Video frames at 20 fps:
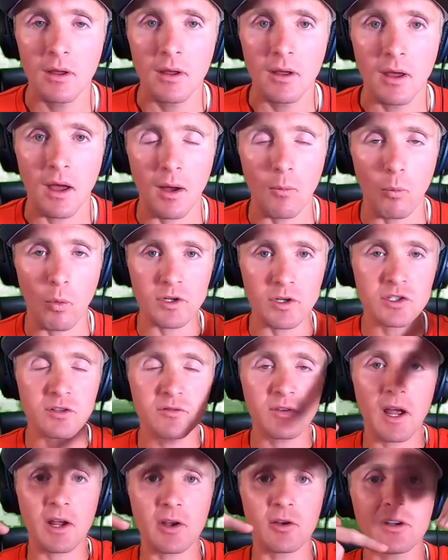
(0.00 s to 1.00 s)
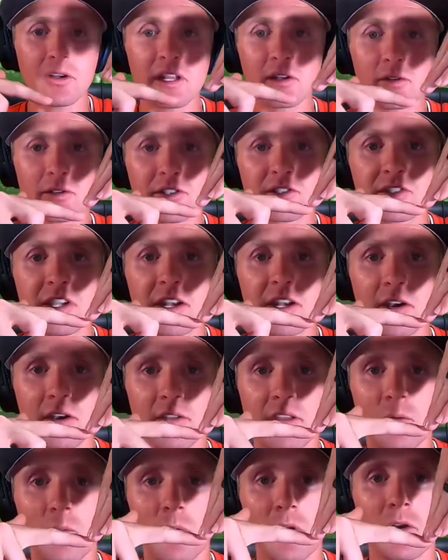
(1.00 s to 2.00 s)
got your needle centered,
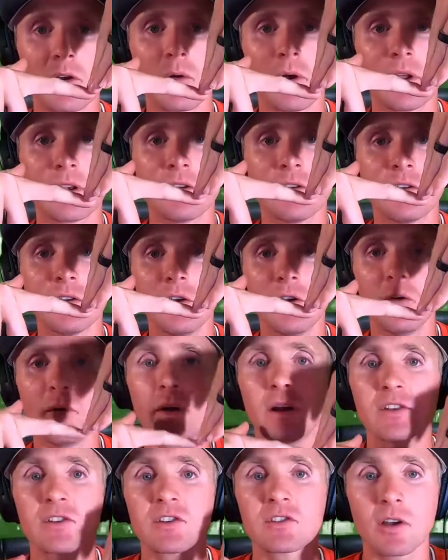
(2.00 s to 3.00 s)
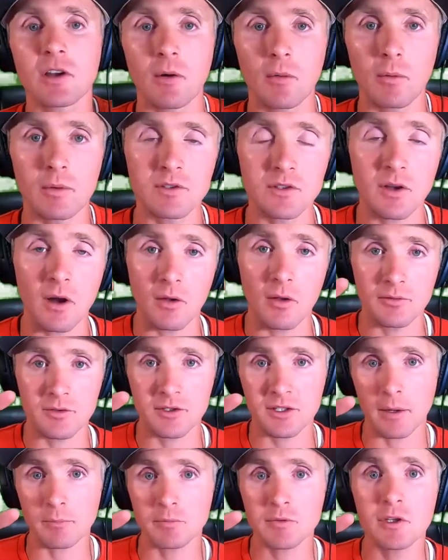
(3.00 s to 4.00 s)
then what you're going to do is start what's called
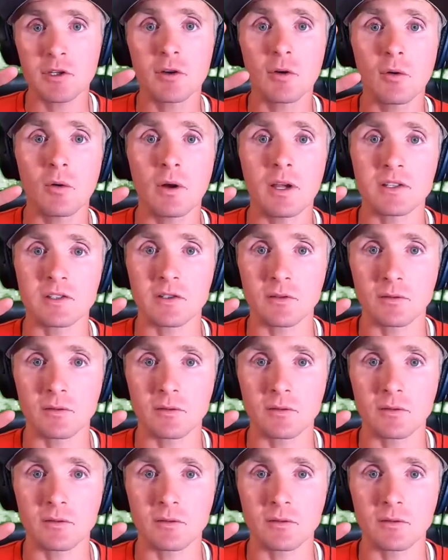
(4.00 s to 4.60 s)
step 2 is the